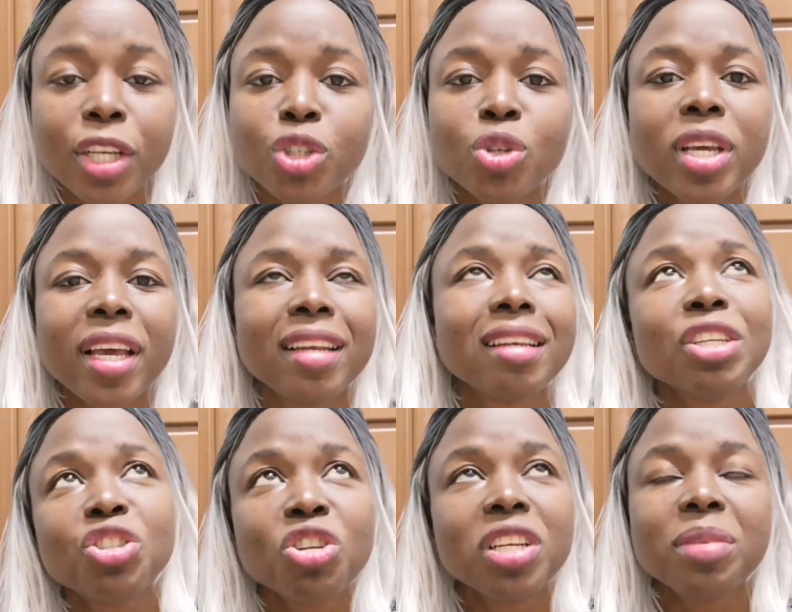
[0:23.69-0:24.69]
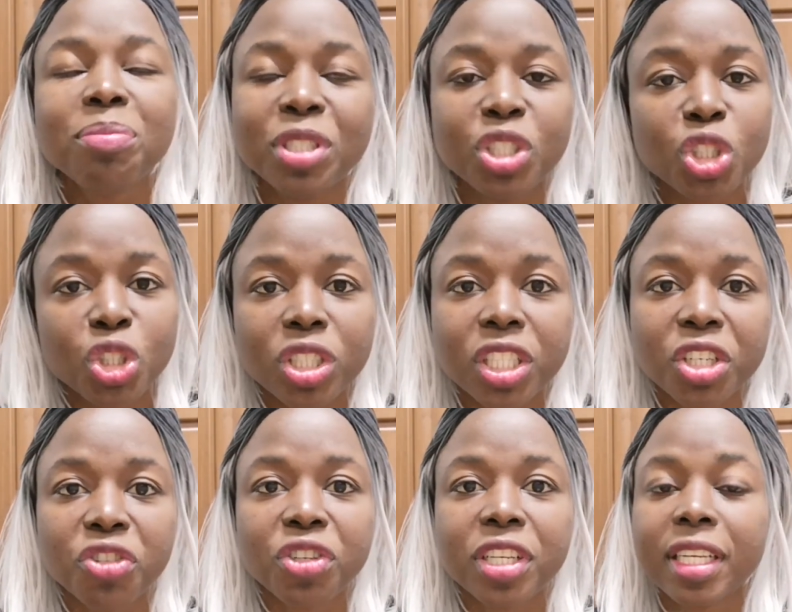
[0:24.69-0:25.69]
You can literally be
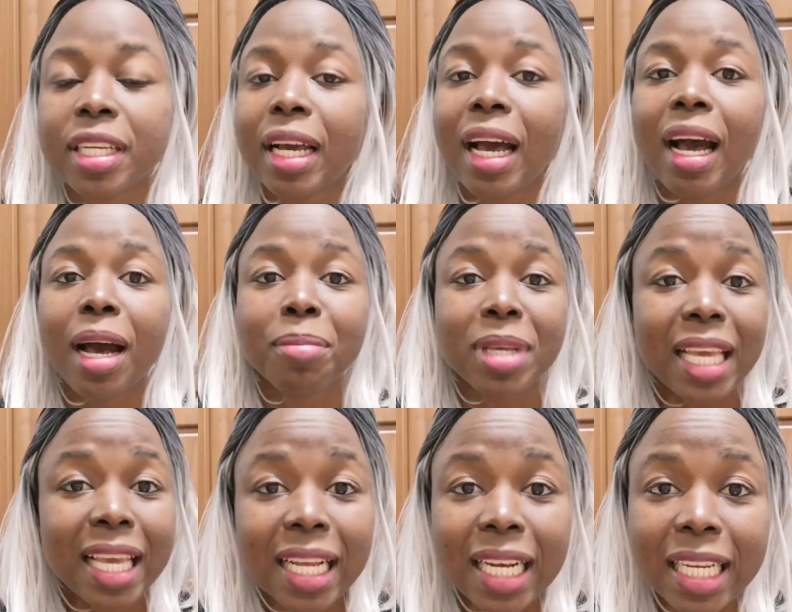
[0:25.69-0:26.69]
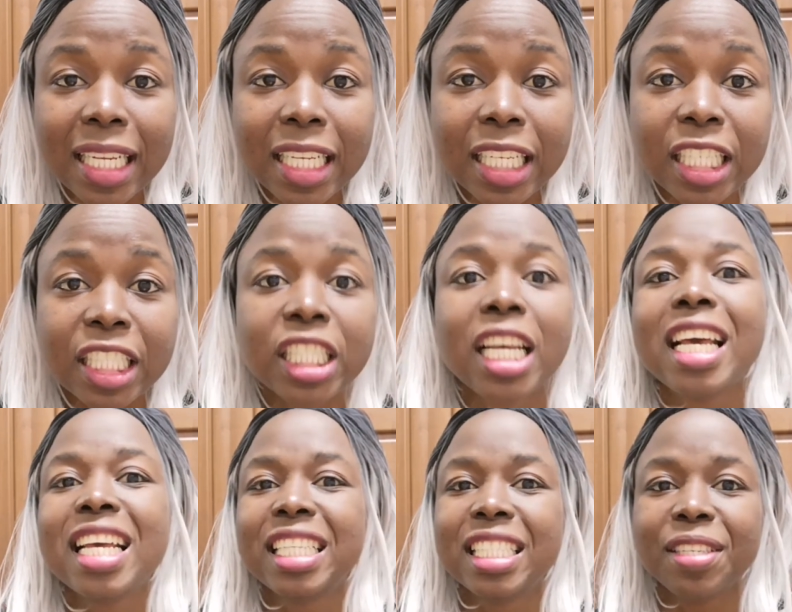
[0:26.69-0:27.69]
tutoring English,
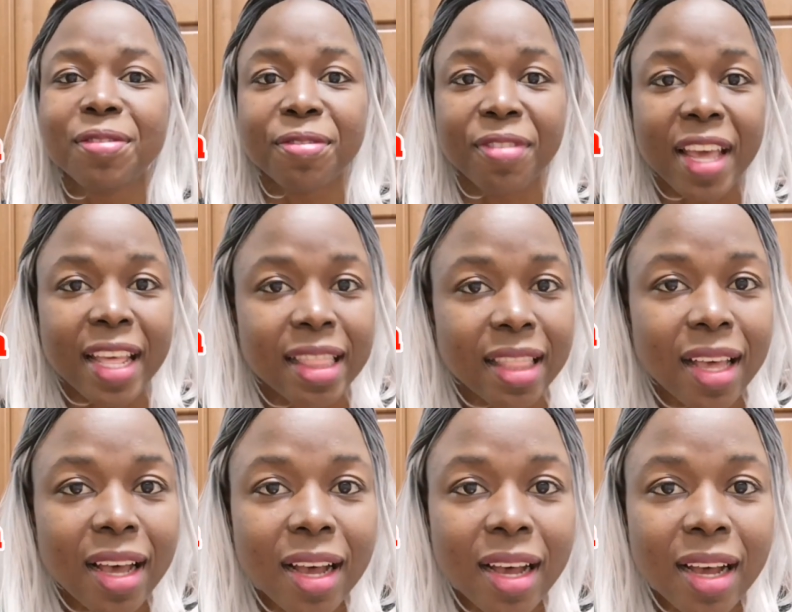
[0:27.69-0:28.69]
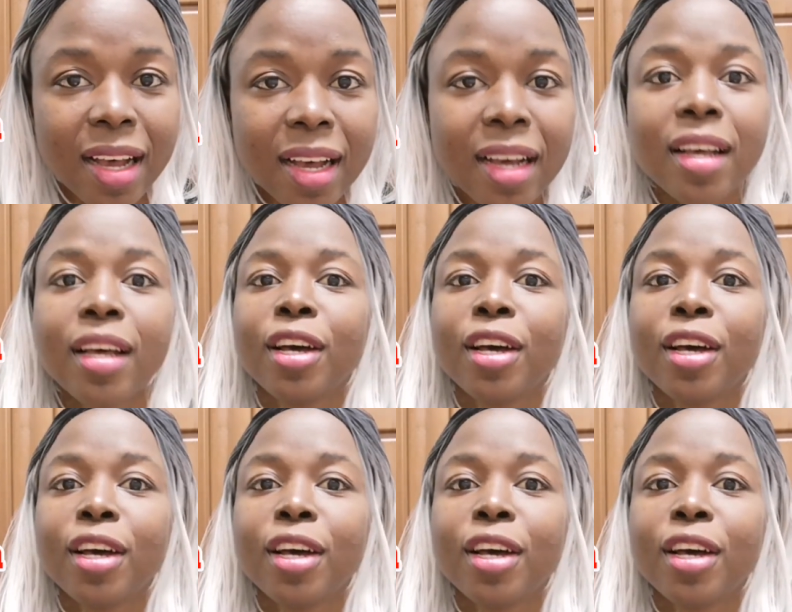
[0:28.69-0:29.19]
Chivenda,